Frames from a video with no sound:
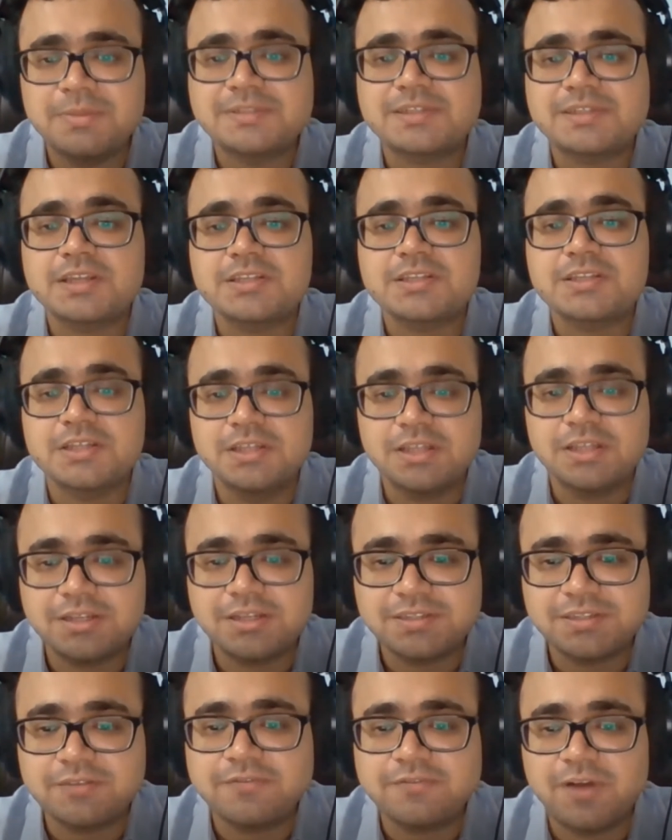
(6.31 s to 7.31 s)
Mr. Jindal
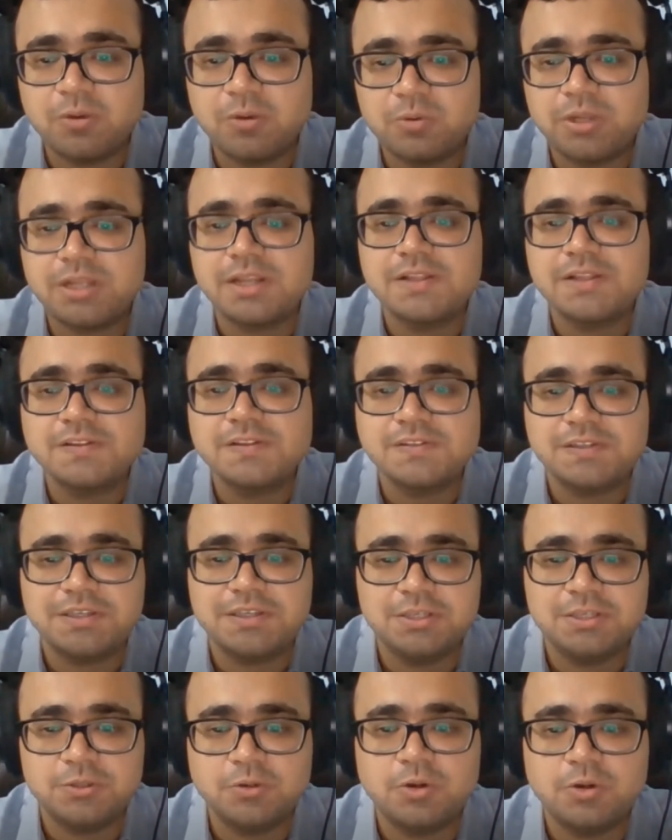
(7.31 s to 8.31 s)
is the founder and
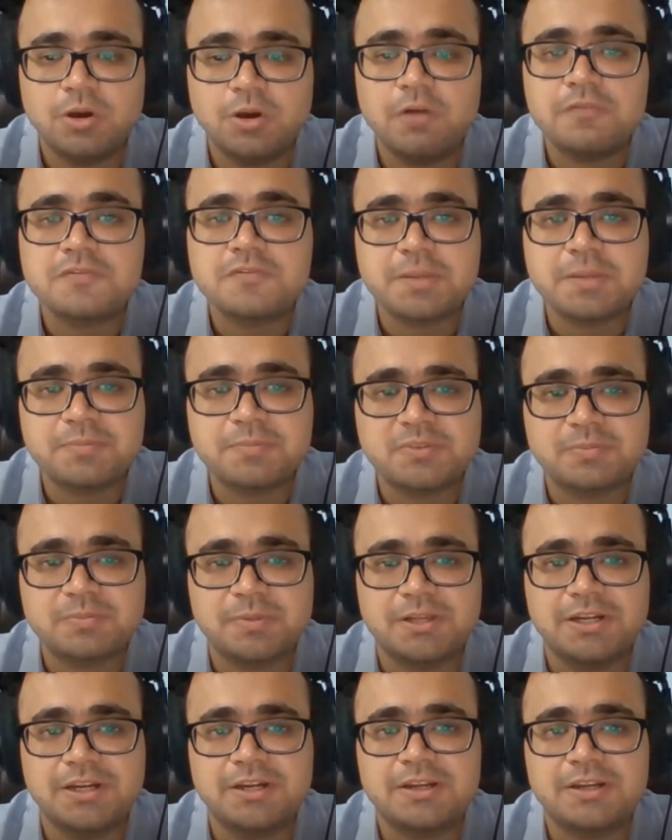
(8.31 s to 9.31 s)
CEO of
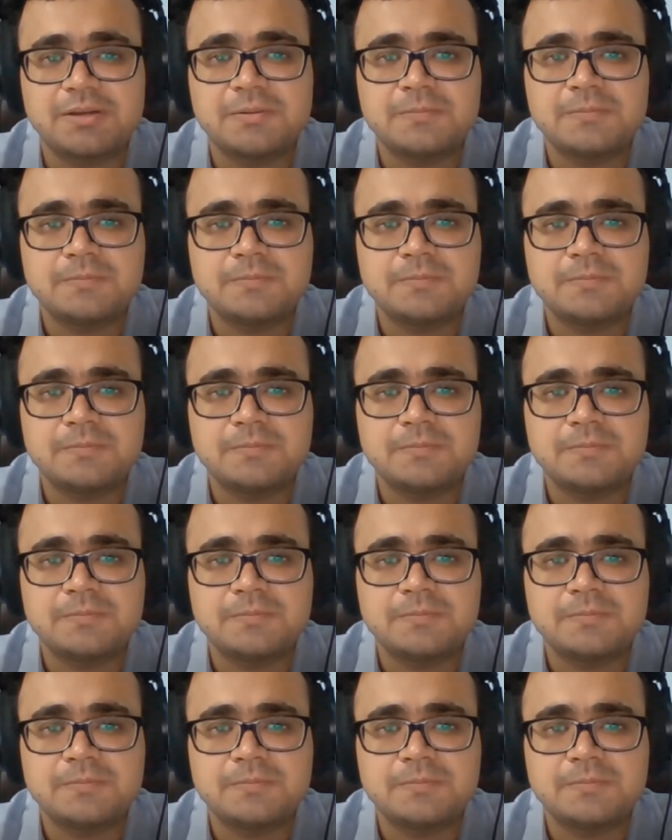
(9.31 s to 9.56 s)
Chipspirit.